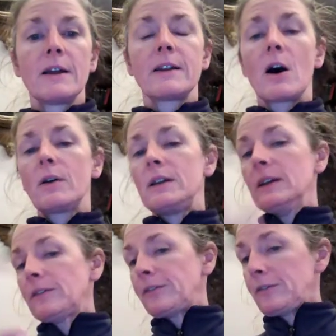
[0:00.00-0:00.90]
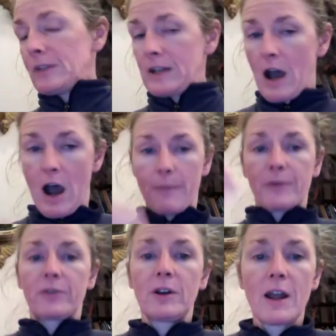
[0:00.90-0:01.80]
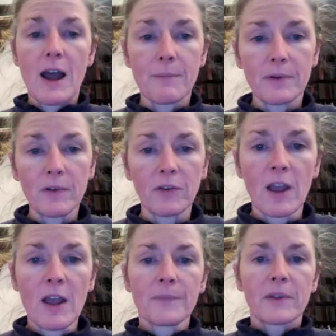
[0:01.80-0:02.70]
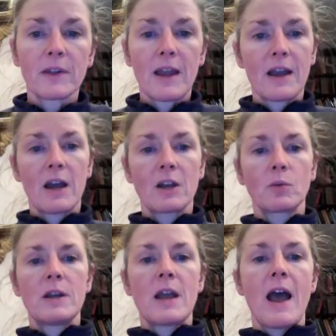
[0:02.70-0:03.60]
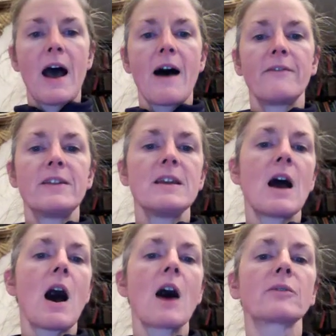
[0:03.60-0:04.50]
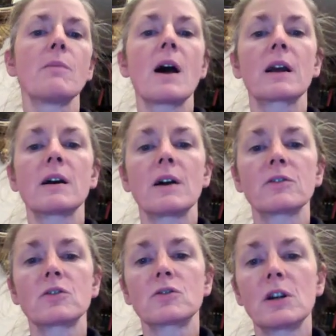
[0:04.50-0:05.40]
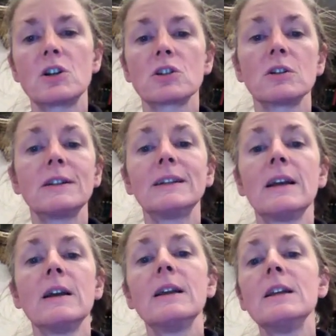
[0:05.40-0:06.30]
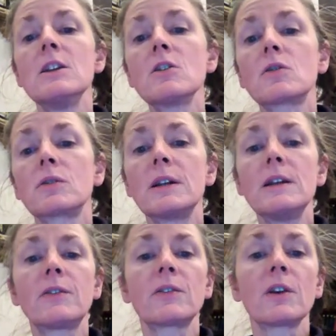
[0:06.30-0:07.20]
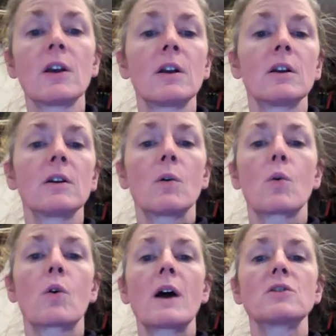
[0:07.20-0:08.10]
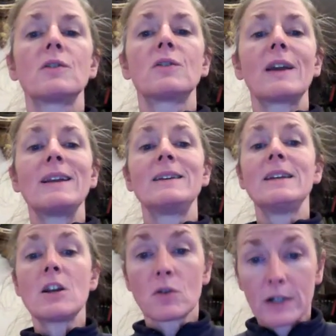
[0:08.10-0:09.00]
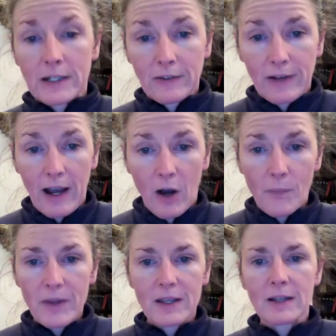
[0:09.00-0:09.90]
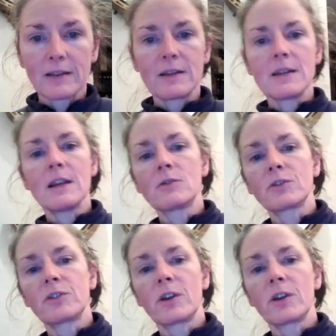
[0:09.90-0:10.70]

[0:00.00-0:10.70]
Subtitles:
Now, if the opposite happens and we have the osmotic concentration increase, or I should say decrease now in the